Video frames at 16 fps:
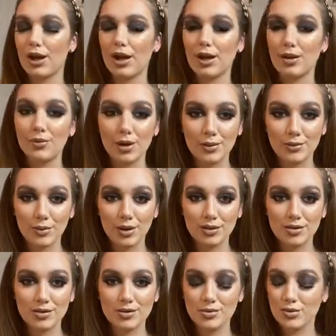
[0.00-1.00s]
I went
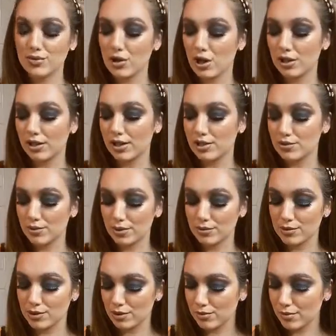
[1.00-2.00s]
once with college when I was
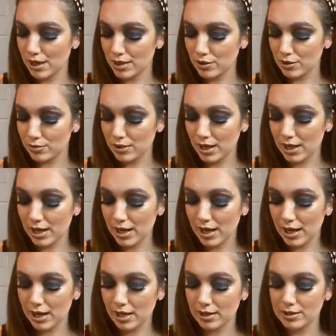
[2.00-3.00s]
doing makeup there,
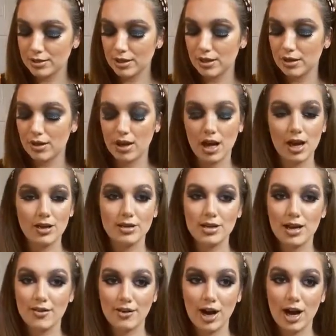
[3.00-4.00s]
and I
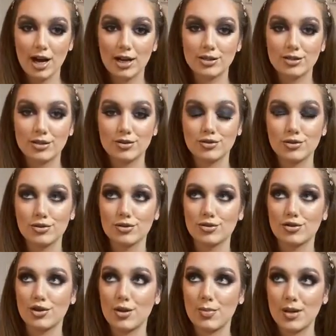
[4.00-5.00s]
never had
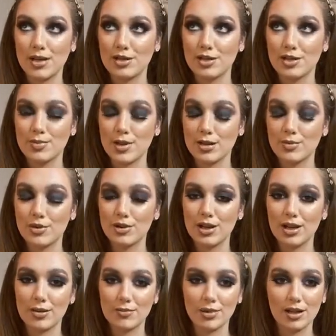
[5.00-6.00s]
touched a Peaches pigment
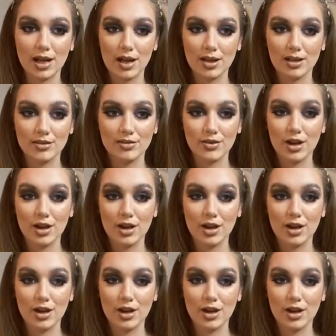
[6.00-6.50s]
in my life.